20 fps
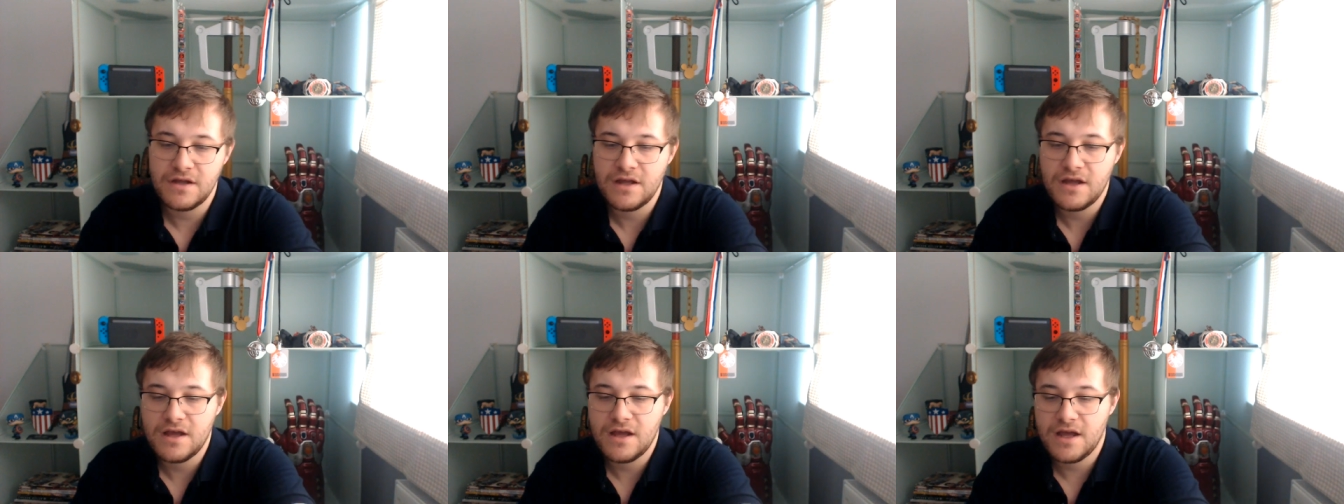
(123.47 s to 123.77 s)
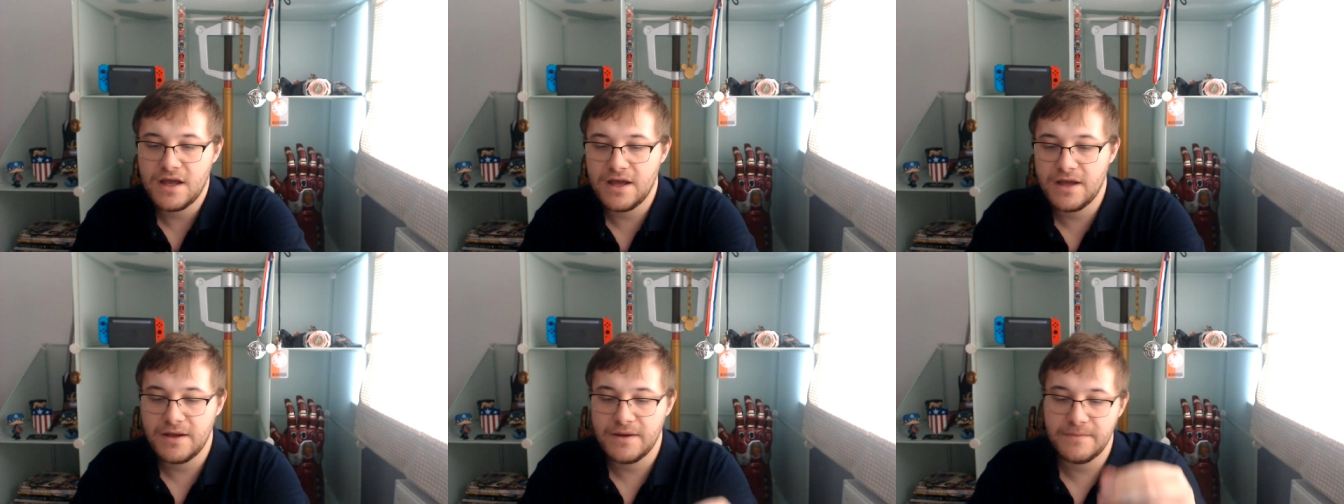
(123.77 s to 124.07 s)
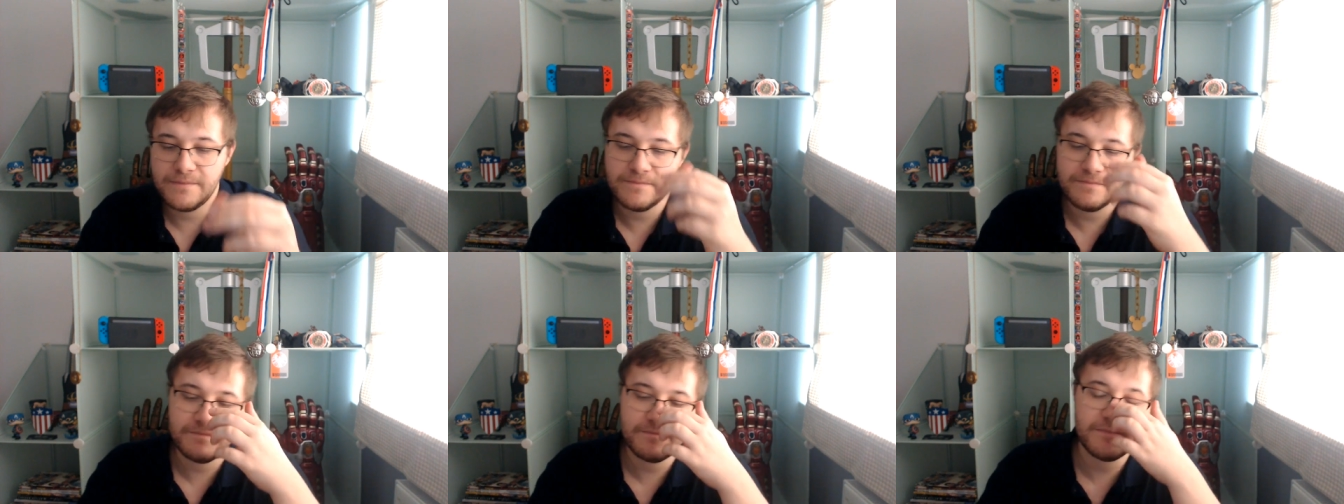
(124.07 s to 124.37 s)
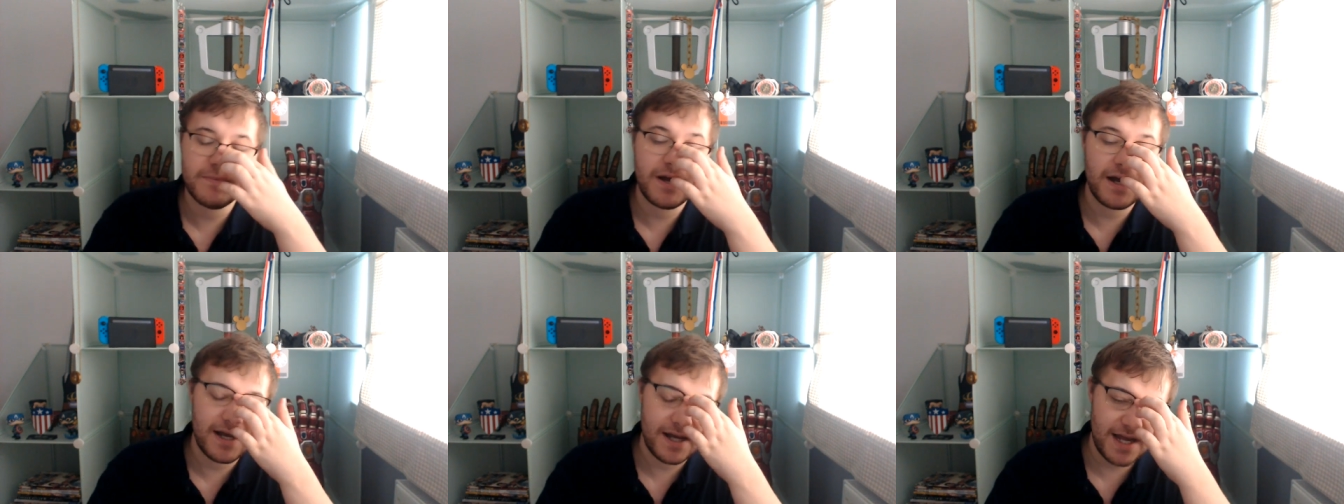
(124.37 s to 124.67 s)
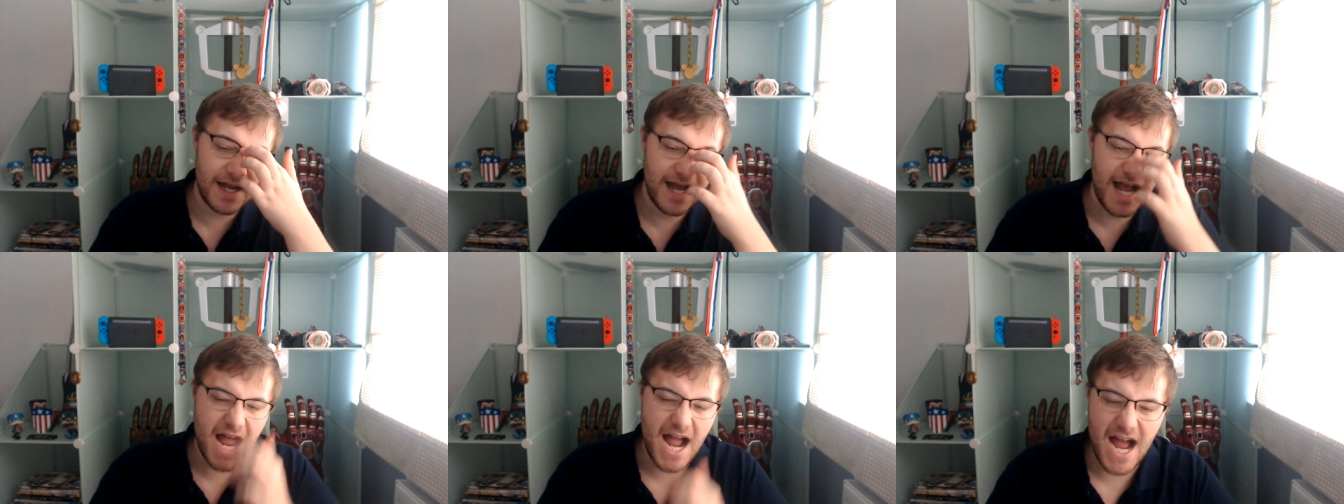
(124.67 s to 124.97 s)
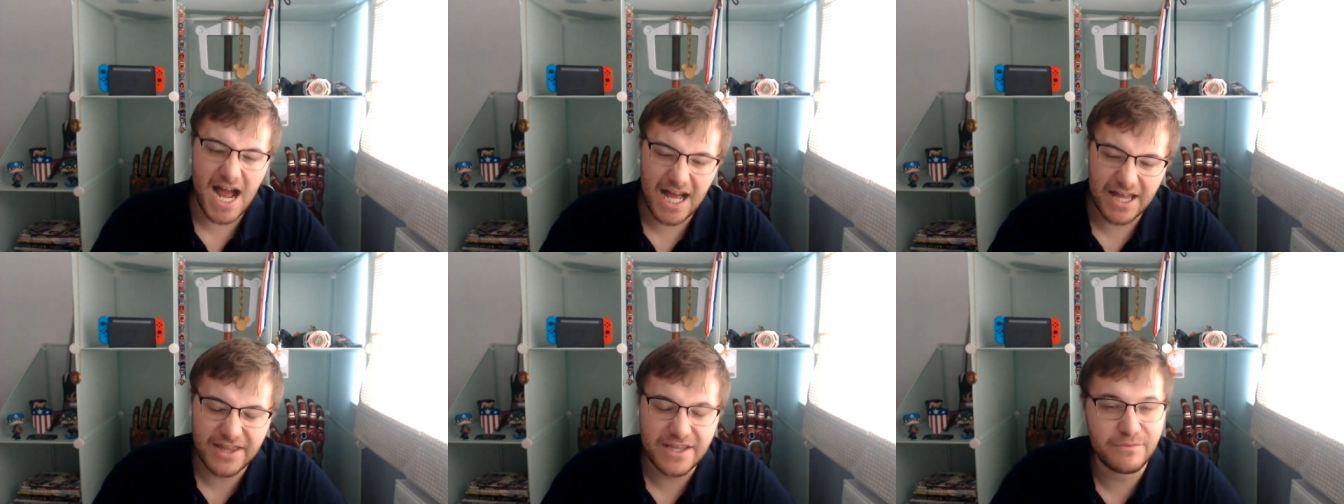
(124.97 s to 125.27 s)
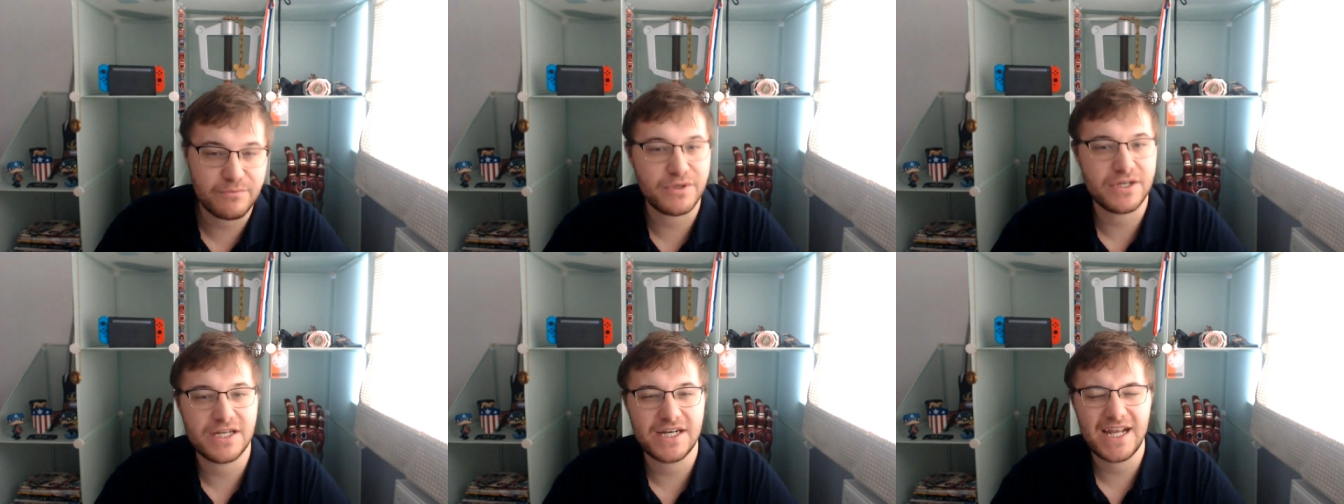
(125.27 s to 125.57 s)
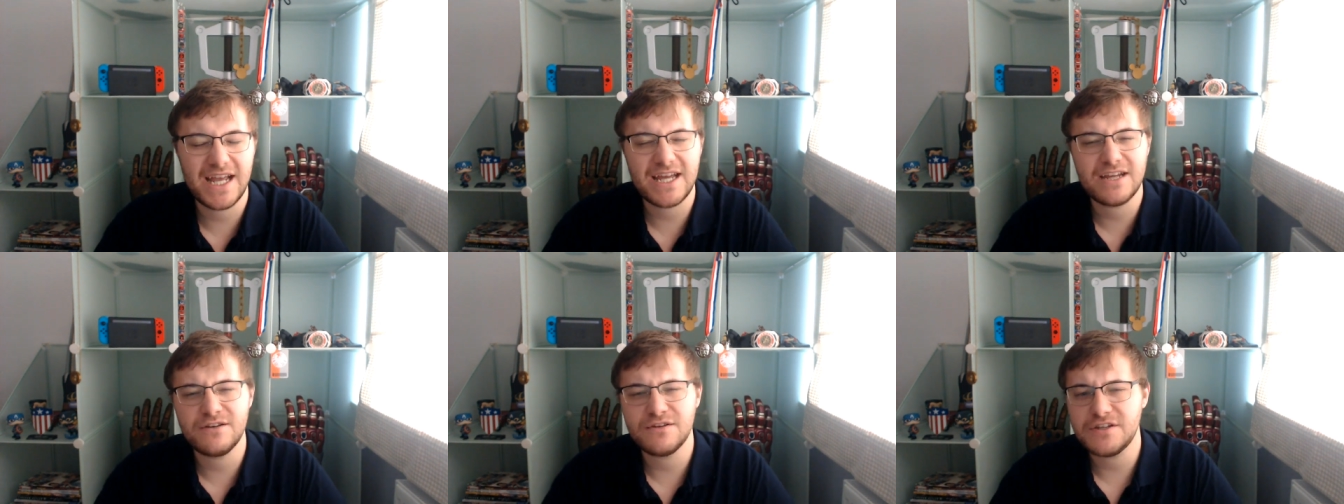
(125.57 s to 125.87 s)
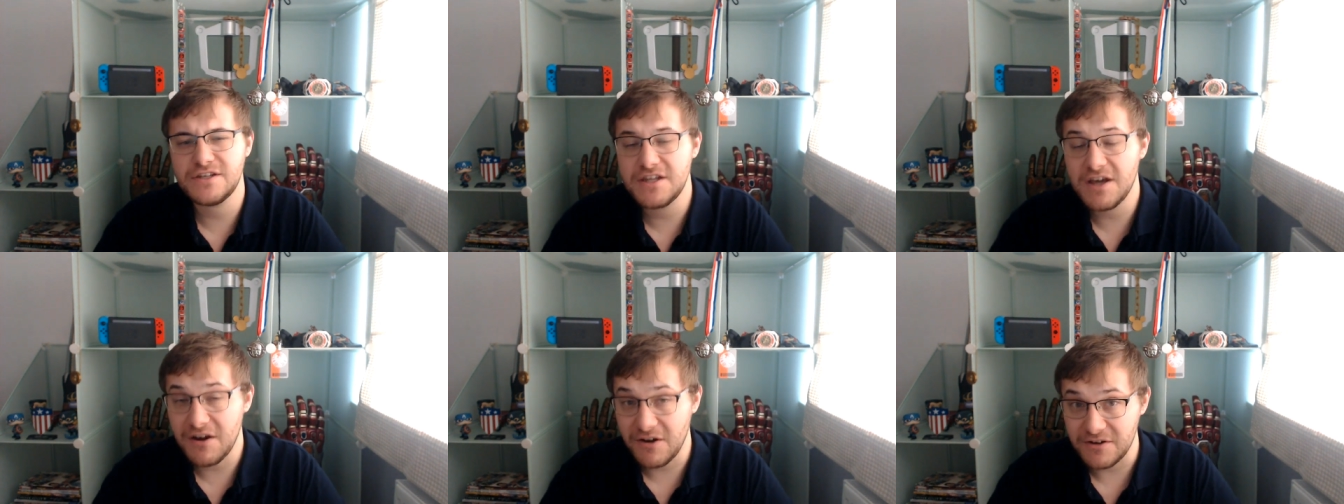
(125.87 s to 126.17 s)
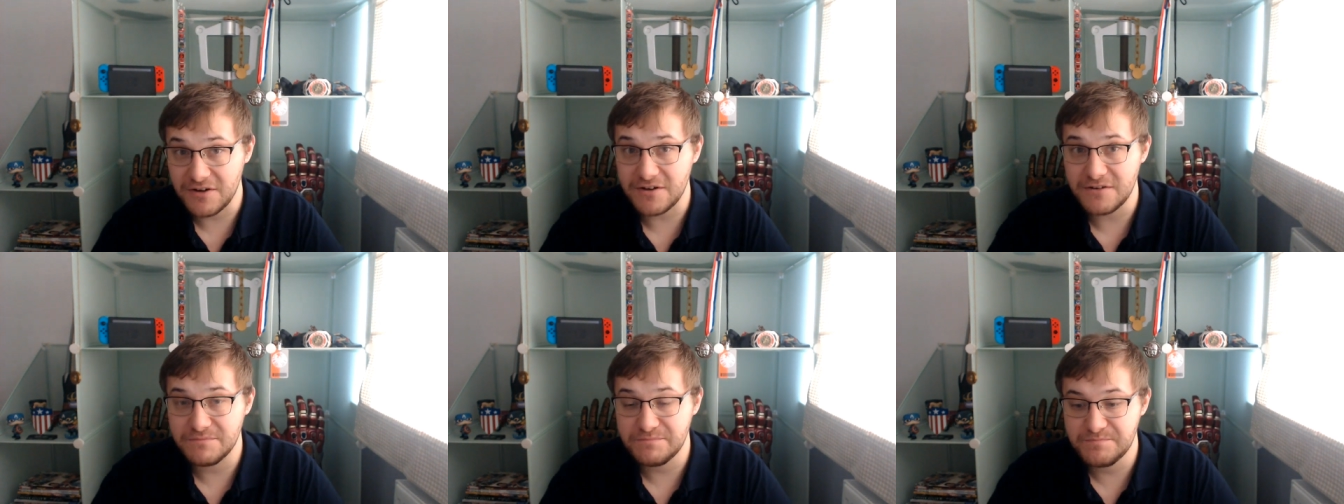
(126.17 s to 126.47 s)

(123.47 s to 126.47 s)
Um, I think we're going to get another Doc.